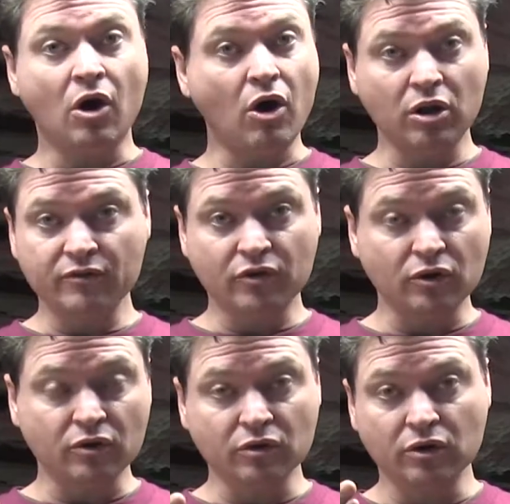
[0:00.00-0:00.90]
all of
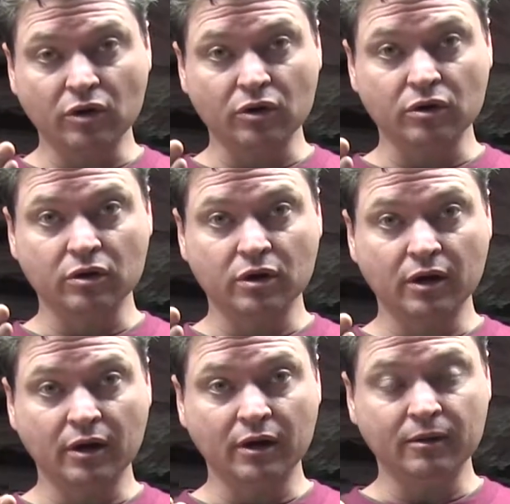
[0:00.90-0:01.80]
your
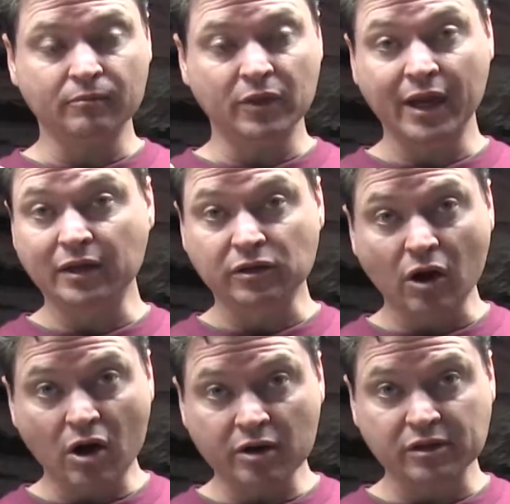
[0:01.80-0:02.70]

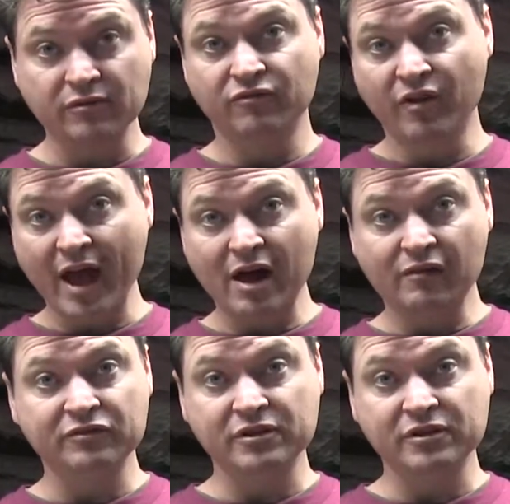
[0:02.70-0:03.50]
exhaust valve